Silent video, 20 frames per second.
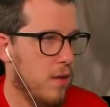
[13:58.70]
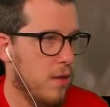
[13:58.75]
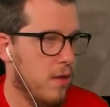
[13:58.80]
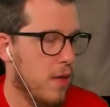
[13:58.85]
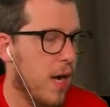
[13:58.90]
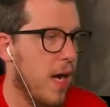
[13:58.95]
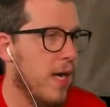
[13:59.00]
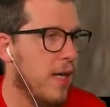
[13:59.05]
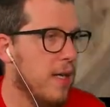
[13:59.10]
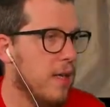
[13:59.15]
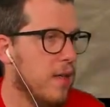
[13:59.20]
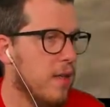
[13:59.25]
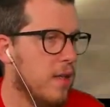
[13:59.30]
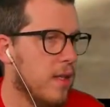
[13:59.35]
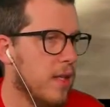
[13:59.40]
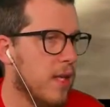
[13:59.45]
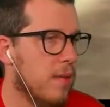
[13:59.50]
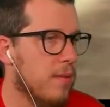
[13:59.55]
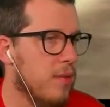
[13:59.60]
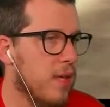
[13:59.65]

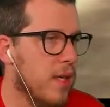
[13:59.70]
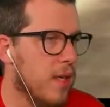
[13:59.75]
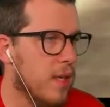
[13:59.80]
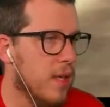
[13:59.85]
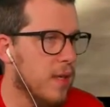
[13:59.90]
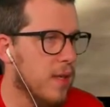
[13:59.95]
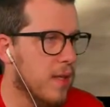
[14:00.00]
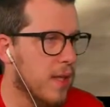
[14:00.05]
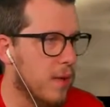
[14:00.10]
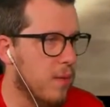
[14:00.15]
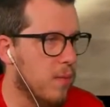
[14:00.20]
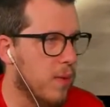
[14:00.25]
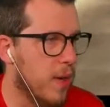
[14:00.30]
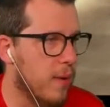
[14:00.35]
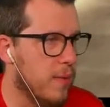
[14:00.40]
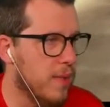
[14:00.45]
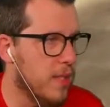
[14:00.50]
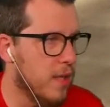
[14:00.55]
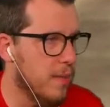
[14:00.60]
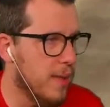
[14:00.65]
I'm trying to think of like what I
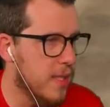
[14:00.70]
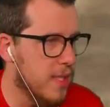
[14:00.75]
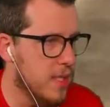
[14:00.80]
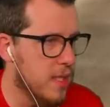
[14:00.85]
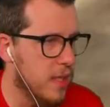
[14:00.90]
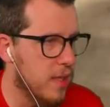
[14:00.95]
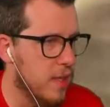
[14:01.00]
would tell my son